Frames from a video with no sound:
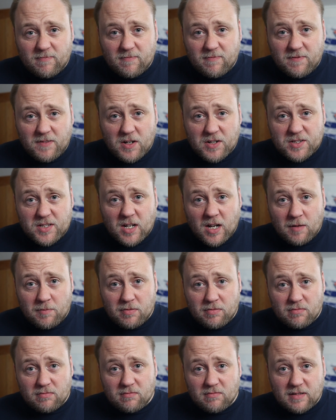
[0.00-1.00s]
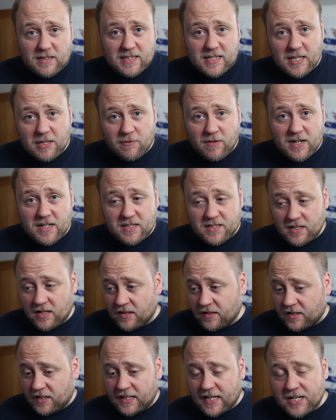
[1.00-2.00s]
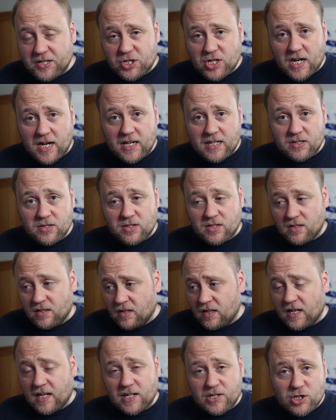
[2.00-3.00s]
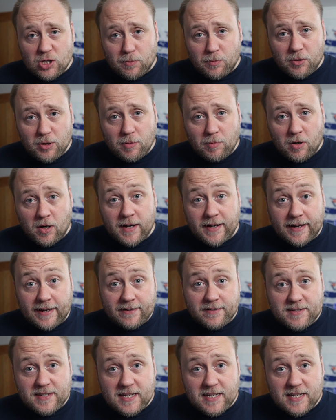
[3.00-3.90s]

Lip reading: first up, let's get the race done. Going to get changed, jump on the bike, and I'll